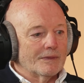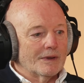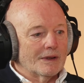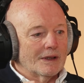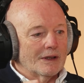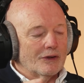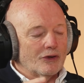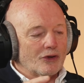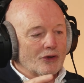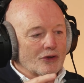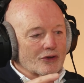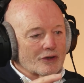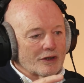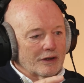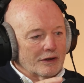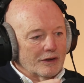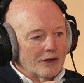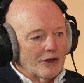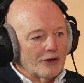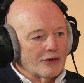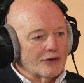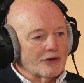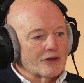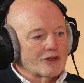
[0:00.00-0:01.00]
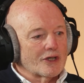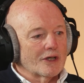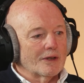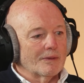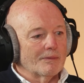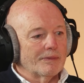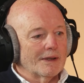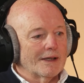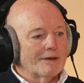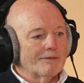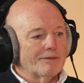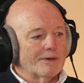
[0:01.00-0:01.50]
those
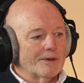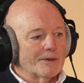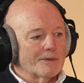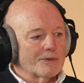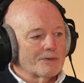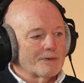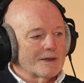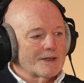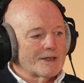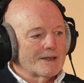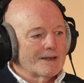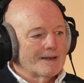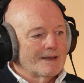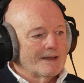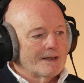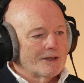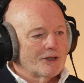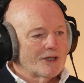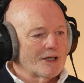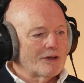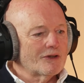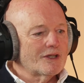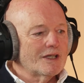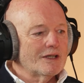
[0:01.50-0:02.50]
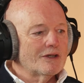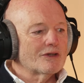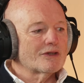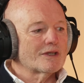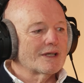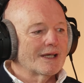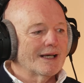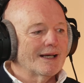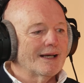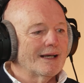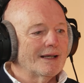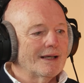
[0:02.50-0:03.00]
long-term platforms, which Chelsea
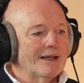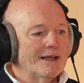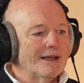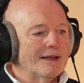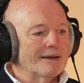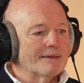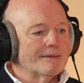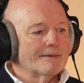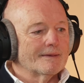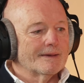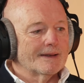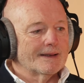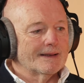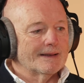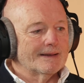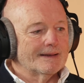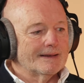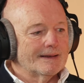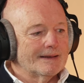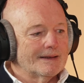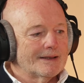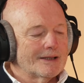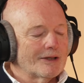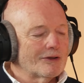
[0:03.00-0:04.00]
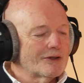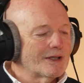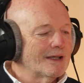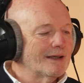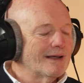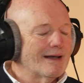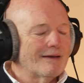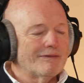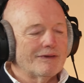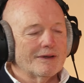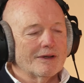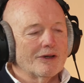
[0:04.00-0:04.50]
doesn't get any. Chelsea
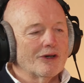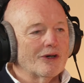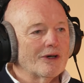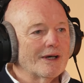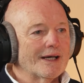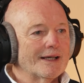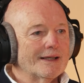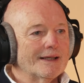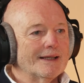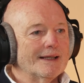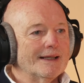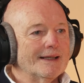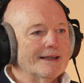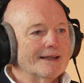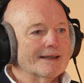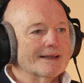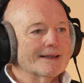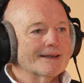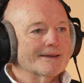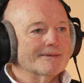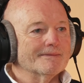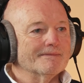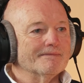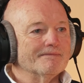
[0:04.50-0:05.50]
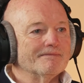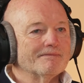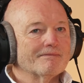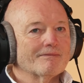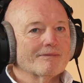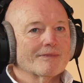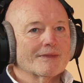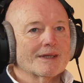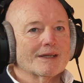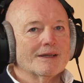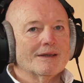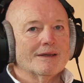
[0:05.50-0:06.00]
never got any
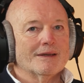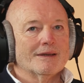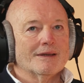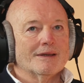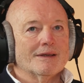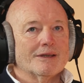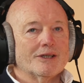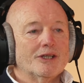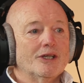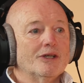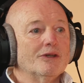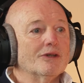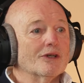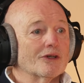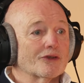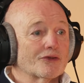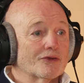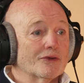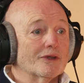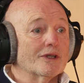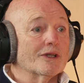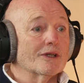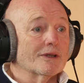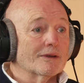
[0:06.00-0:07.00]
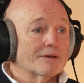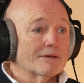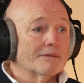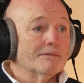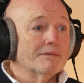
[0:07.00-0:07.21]
kudos for,